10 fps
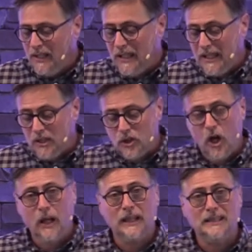that he is
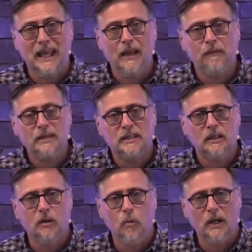talking to every
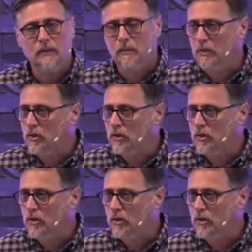single one of them.